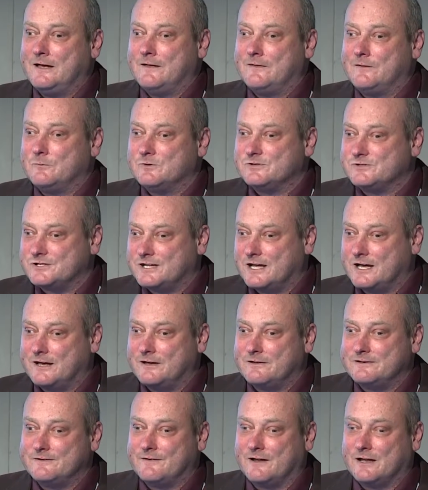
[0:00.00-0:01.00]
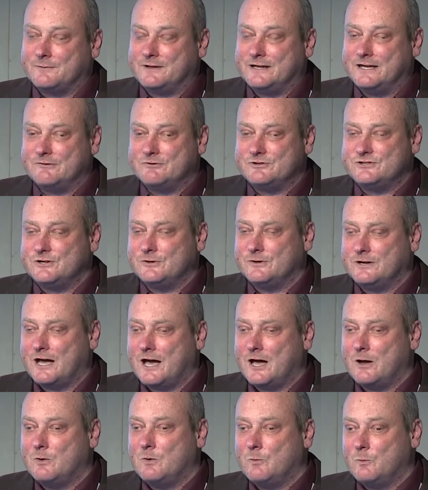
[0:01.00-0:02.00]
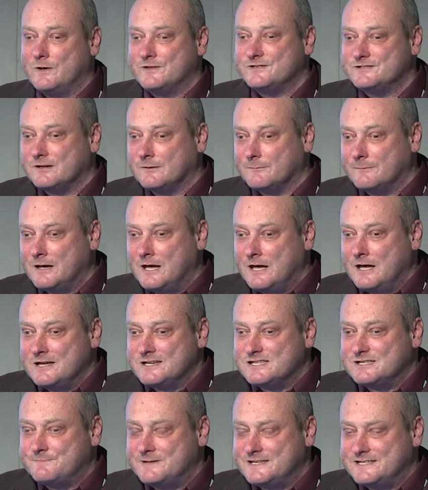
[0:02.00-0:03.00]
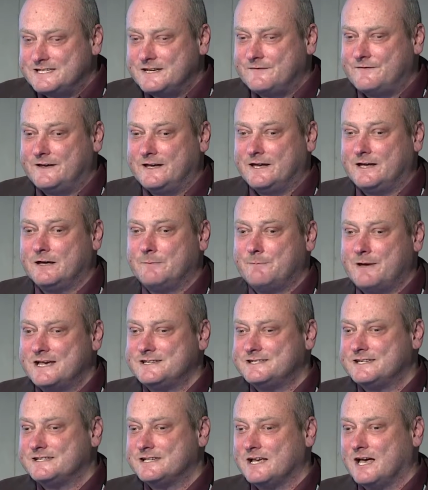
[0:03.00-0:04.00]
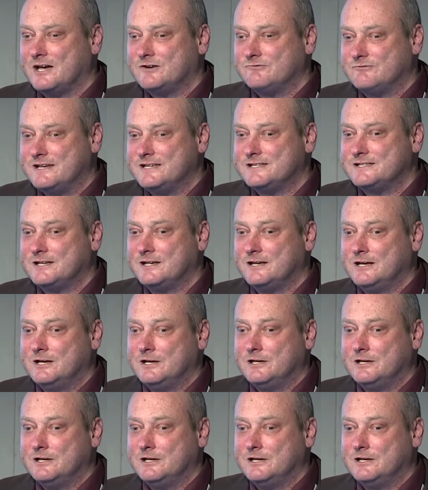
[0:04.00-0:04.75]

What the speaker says: that was developed a year or two ago with some specific pesticide risk